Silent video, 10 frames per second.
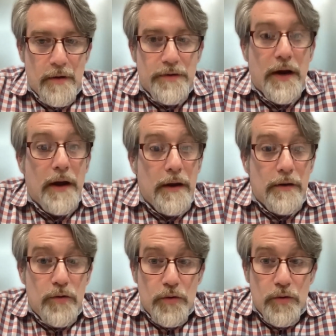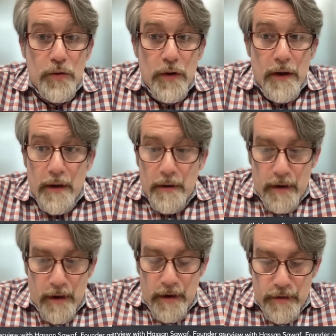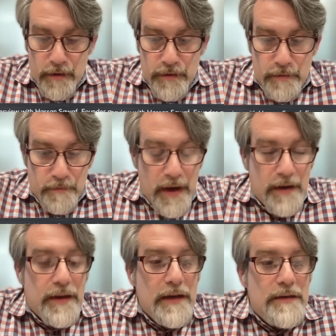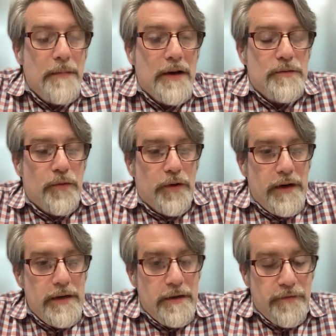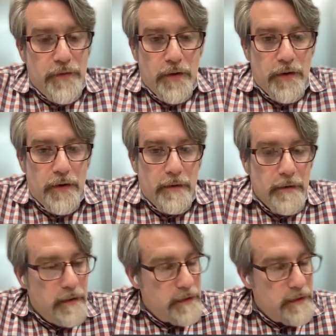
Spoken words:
trying to uh, make things much more easy for